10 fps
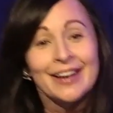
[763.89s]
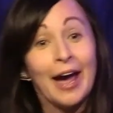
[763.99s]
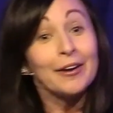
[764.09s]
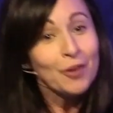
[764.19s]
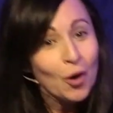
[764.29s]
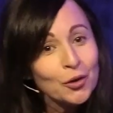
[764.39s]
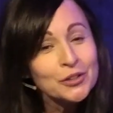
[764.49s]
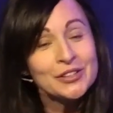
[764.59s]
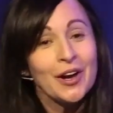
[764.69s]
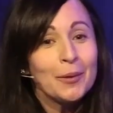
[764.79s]
And of
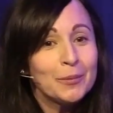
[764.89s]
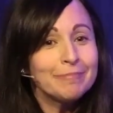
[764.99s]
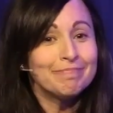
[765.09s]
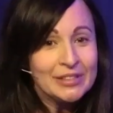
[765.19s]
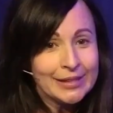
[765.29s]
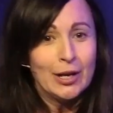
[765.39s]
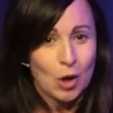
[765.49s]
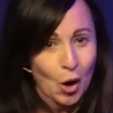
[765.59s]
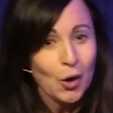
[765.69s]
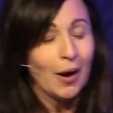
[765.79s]
course I would say,
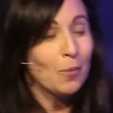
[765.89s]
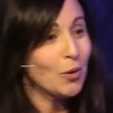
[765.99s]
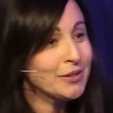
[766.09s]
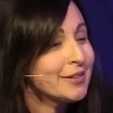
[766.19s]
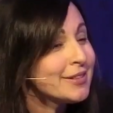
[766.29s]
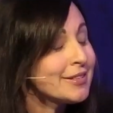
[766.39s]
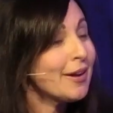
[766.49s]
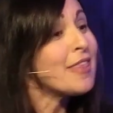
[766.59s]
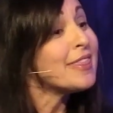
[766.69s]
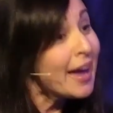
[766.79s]
"No, I wasn't."
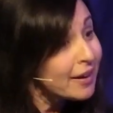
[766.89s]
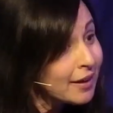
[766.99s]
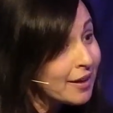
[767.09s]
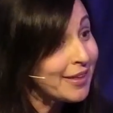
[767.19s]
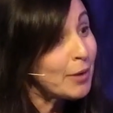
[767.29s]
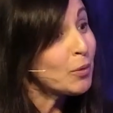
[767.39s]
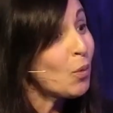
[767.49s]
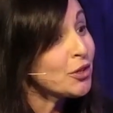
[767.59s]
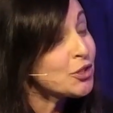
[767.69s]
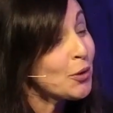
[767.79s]
And then they would
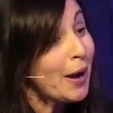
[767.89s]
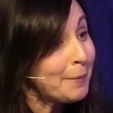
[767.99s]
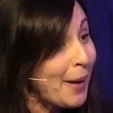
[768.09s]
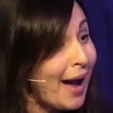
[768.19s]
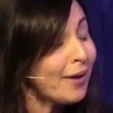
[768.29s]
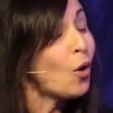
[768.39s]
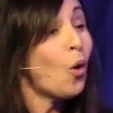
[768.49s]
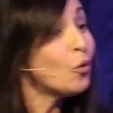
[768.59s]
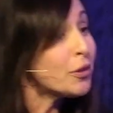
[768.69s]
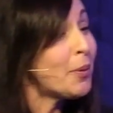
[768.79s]
want to unpack
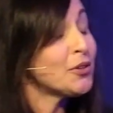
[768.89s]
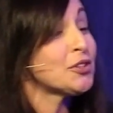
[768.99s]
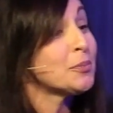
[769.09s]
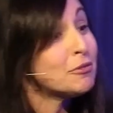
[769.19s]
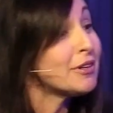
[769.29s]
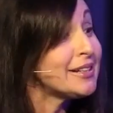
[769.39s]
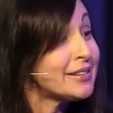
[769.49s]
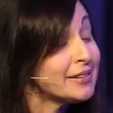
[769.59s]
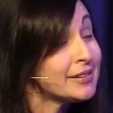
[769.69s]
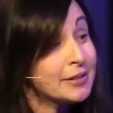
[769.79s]
all the possible
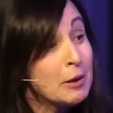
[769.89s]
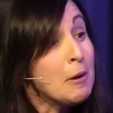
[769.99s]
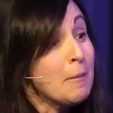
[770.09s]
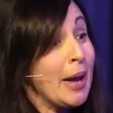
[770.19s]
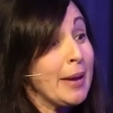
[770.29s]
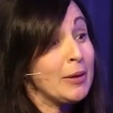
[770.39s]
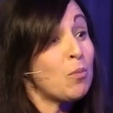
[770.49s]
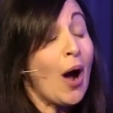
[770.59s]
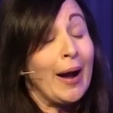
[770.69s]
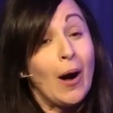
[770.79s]
reasons maybe
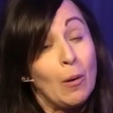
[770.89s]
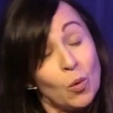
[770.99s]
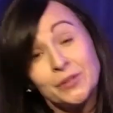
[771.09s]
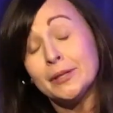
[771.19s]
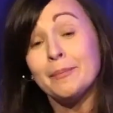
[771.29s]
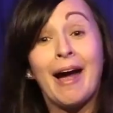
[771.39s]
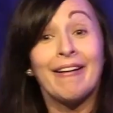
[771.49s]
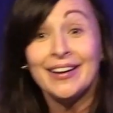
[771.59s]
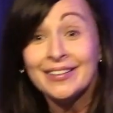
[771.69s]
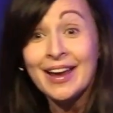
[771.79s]
why I wasn't
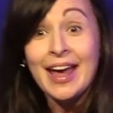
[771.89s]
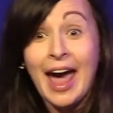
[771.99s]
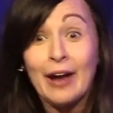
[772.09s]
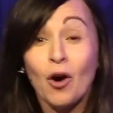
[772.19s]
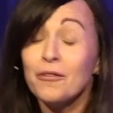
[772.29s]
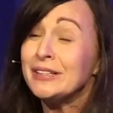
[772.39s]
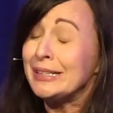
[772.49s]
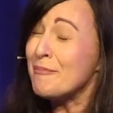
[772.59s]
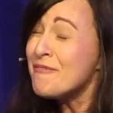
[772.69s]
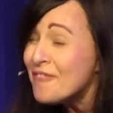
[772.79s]
married and offer
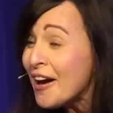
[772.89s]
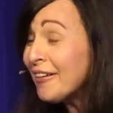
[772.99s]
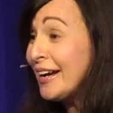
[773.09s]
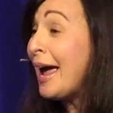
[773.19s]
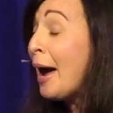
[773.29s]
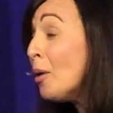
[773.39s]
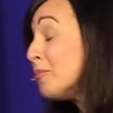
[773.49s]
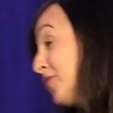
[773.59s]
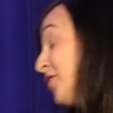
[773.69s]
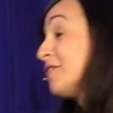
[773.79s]
some very
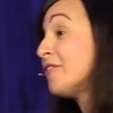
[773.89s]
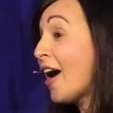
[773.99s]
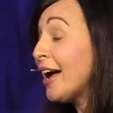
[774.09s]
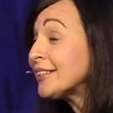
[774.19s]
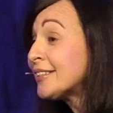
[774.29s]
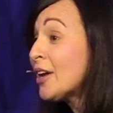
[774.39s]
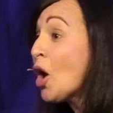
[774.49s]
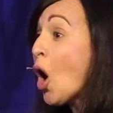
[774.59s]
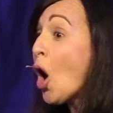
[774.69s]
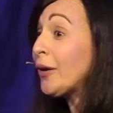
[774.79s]
helpful advice
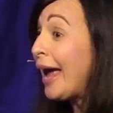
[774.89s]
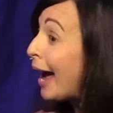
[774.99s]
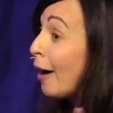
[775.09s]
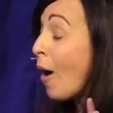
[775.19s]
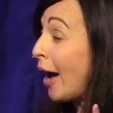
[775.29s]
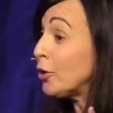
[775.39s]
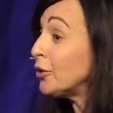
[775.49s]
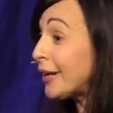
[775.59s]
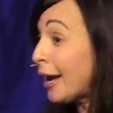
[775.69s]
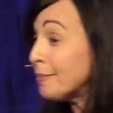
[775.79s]
on how I
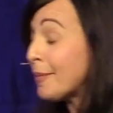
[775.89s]
could get